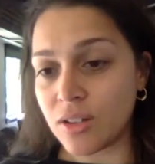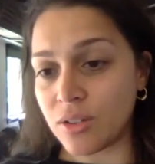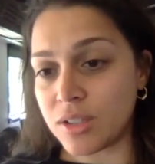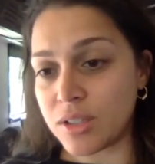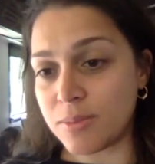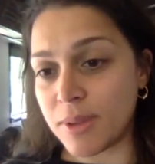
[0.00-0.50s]

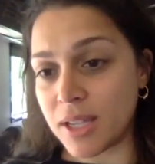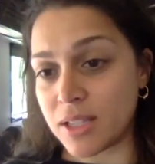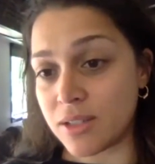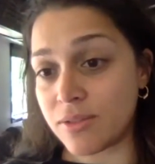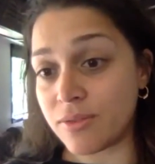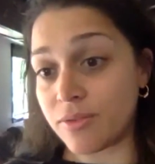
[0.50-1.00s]
hold
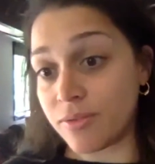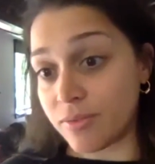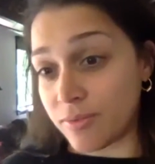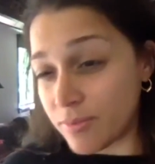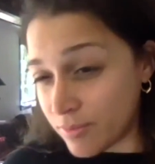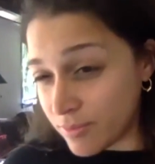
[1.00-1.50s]
space
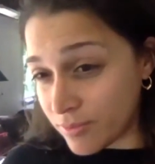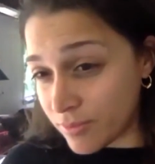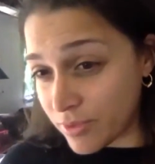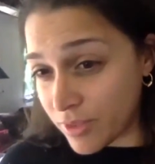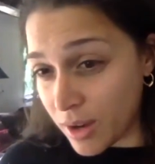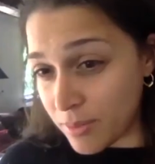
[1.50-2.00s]

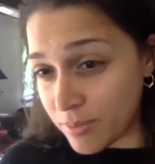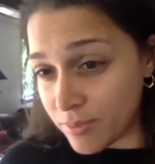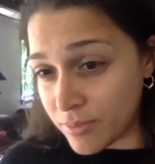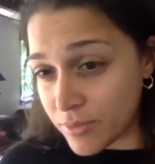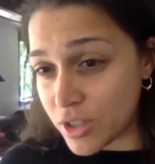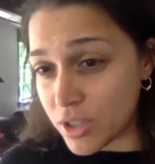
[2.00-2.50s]
from,